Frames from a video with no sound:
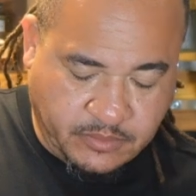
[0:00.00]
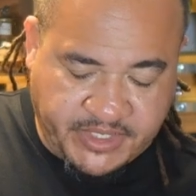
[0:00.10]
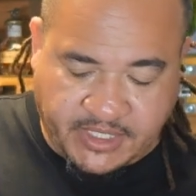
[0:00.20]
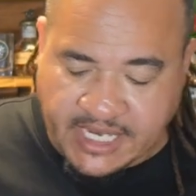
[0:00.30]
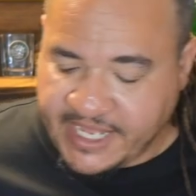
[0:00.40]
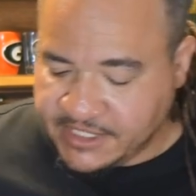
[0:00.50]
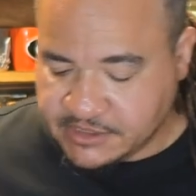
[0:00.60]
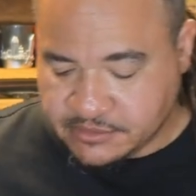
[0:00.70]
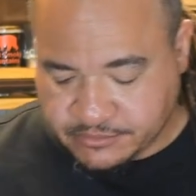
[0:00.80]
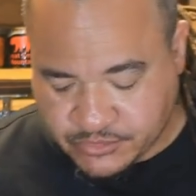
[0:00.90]
big
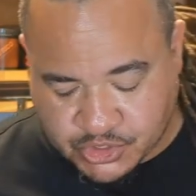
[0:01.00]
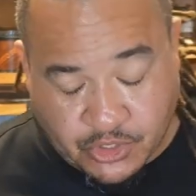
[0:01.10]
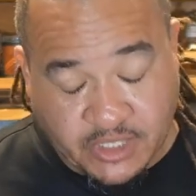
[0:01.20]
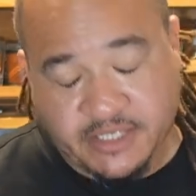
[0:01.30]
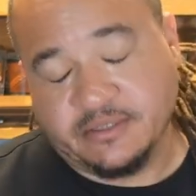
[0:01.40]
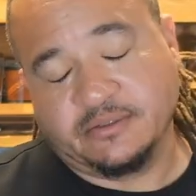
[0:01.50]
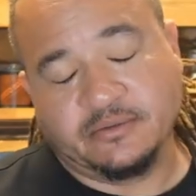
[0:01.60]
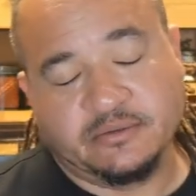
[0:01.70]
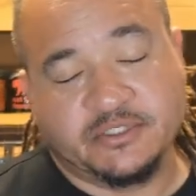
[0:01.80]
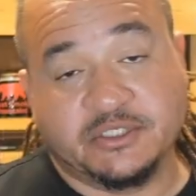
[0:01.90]
glass. I'm
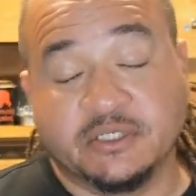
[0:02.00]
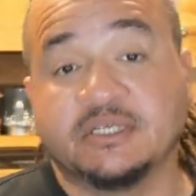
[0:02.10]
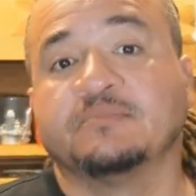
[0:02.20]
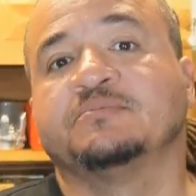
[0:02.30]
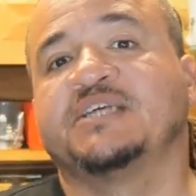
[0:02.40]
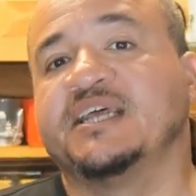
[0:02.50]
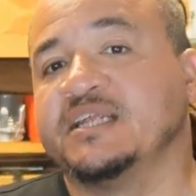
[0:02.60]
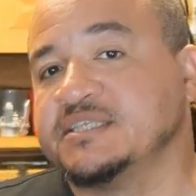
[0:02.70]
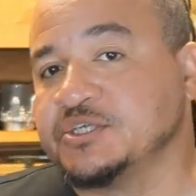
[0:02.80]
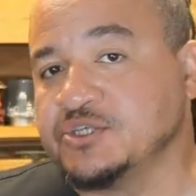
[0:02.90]
shaking it
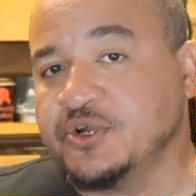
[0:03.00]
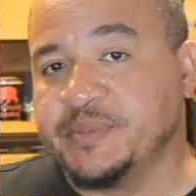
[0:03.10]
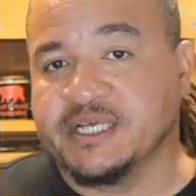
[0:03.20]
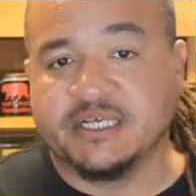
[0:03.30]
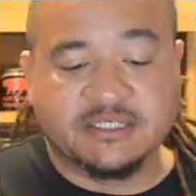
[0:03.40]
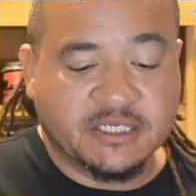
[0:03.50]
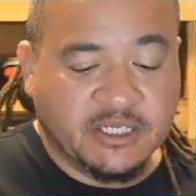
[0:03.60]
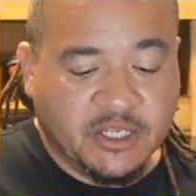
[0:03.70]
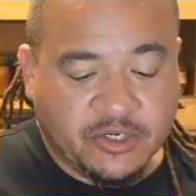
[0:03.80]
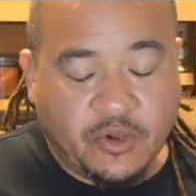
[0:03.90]
instead of stirring it because
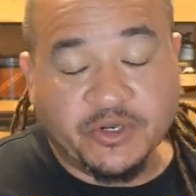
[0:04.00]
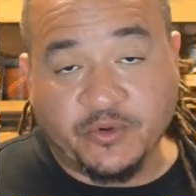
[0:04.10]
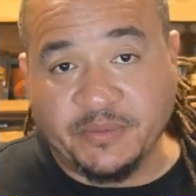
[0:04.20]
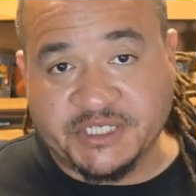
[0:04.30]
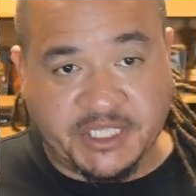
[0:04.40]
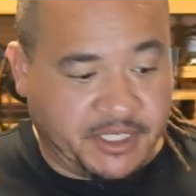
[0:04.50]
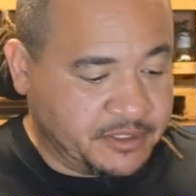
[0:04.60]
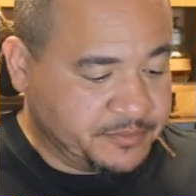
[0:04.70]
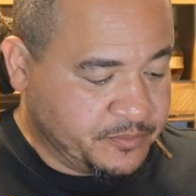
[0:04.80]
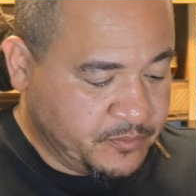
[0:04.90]
coconut cream is
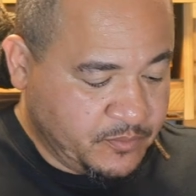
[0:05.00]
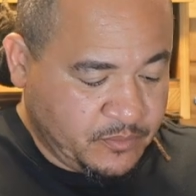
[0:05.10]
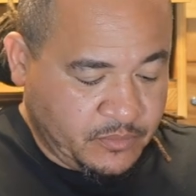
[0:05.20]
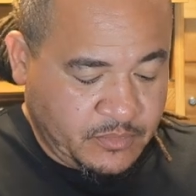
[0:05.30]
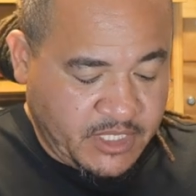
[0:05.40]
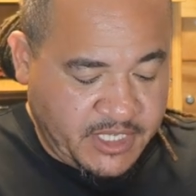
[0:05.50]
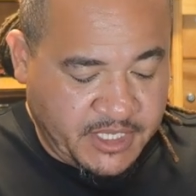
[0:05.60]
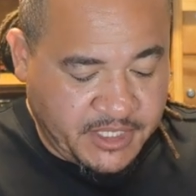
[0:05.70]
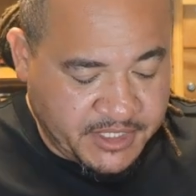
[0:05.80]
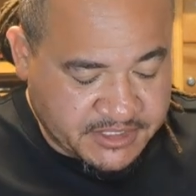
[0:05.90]
thick,
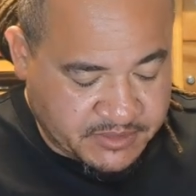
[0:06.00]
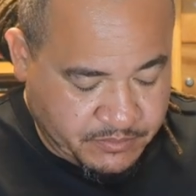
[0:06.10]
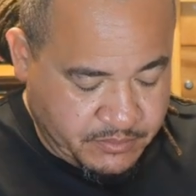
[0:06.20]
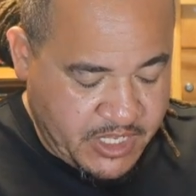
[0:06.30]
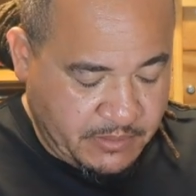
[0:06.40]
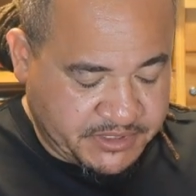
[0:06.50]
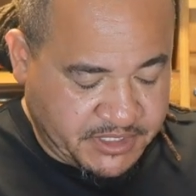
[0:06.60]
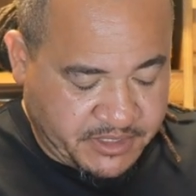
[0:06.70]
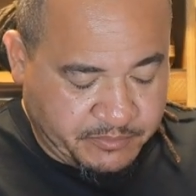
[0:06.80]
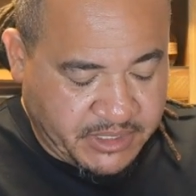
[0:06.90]
and this helps
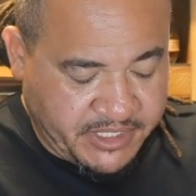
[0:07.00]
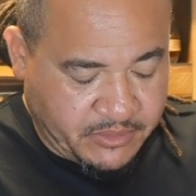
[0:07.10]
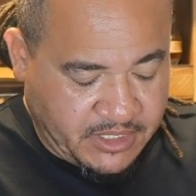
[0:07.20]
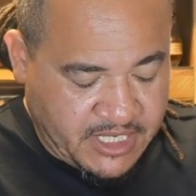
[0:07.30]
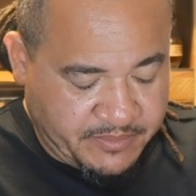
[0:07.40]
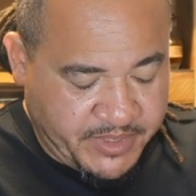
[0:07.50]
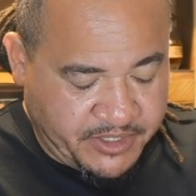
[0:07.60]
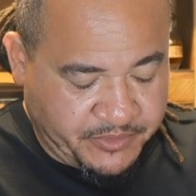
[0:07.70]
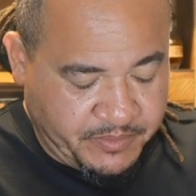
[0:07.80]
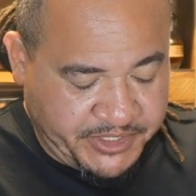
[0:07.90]
it blend a lot
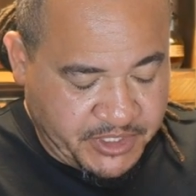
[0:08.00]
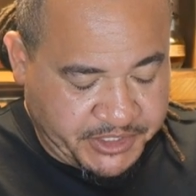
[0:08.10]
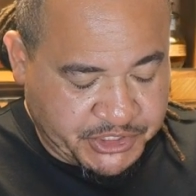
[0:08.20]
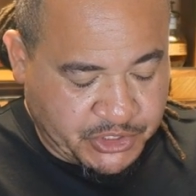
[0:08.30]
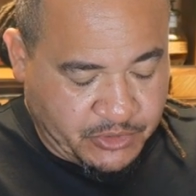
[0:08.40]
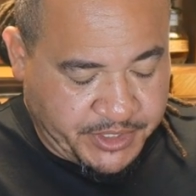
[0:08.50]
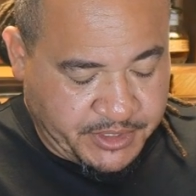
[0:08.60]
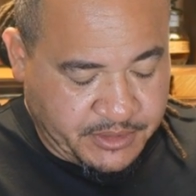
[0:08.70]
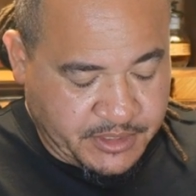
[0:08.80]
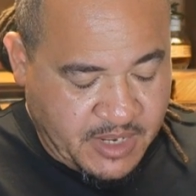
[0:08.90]
better than me trying to stir
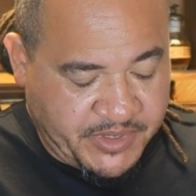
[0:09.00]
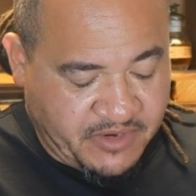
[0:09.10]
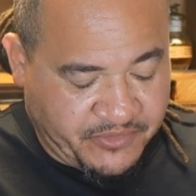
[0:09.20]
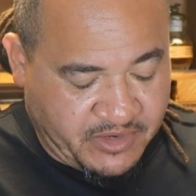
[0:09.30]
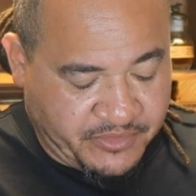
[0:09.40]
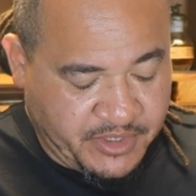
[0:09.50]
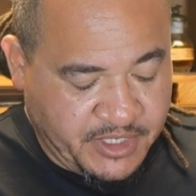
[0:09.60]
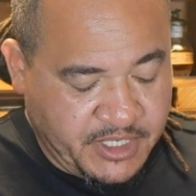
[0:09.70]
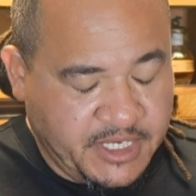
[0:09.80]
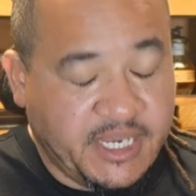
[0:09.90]
it. I'll be here forever.
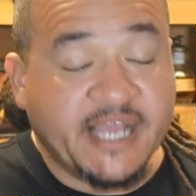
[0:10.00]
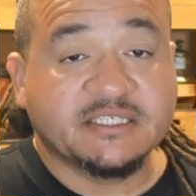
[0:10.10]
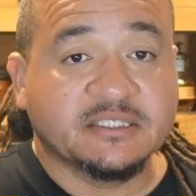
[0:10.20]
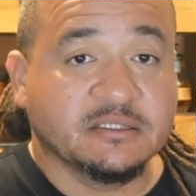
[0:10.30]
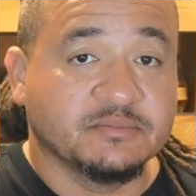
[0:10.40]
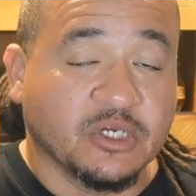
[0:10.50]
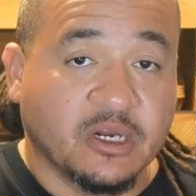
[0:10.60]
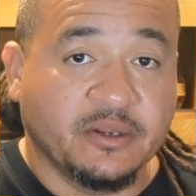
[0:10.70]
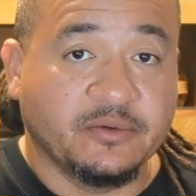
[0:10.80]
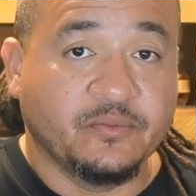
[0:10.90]
Next,
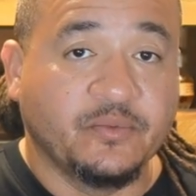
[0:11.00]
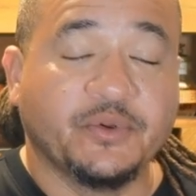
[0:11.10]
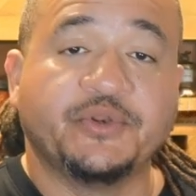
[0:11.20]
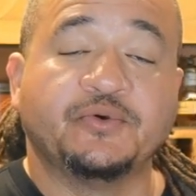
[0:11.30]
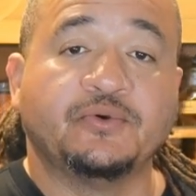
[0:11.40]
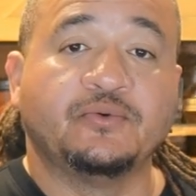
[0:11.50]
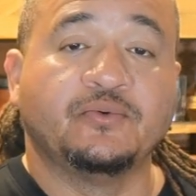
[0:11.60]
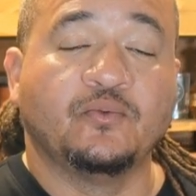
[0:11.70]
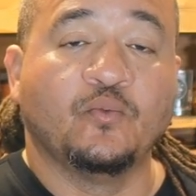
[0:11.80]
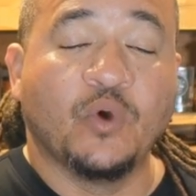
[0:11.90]
we're going to do
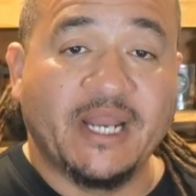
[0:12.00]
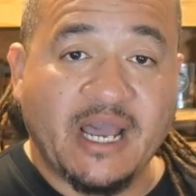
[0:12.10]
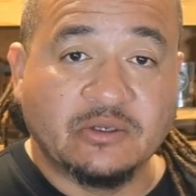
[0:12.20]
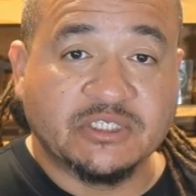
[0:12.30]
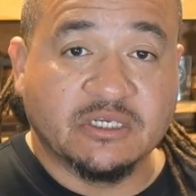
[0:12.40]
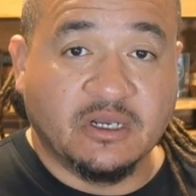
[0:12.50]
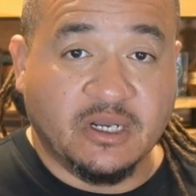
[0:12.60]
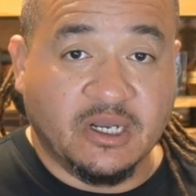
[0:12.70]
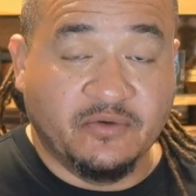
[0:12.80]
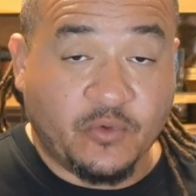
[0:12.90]
1 ounce
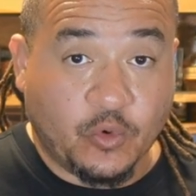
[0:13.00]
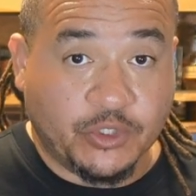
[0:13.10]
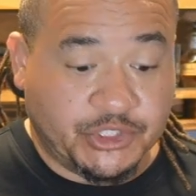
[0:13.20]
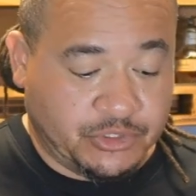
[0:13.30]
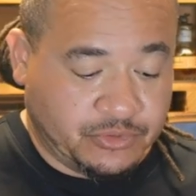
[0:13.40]
of orange